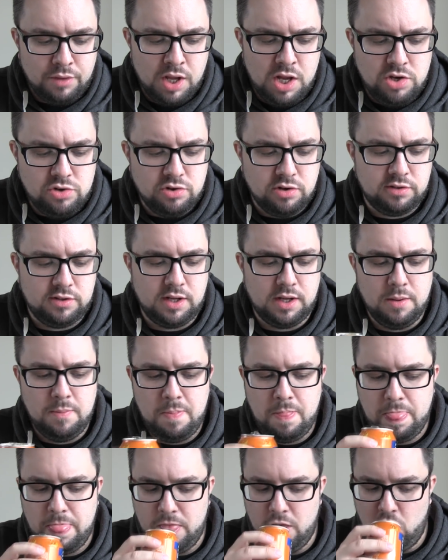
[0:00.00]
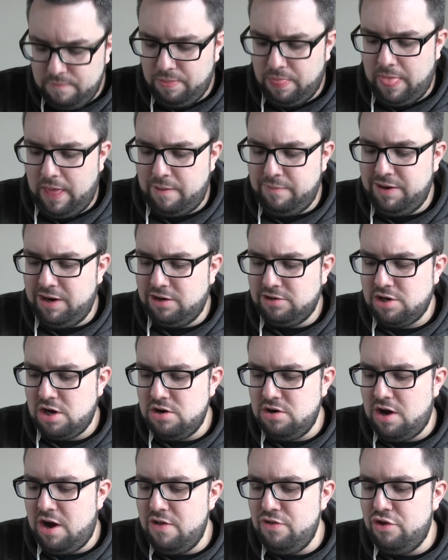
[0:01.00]
Interesting. I mean, I
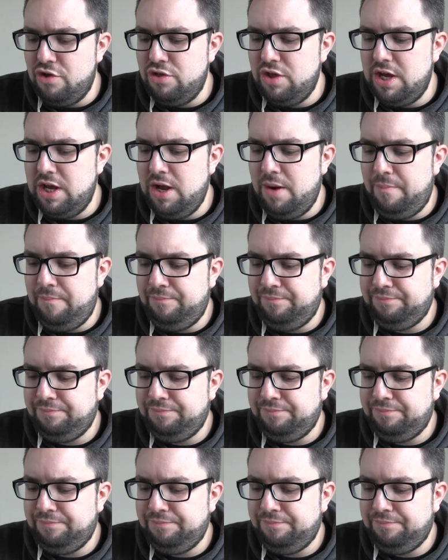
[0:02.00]
don't like that the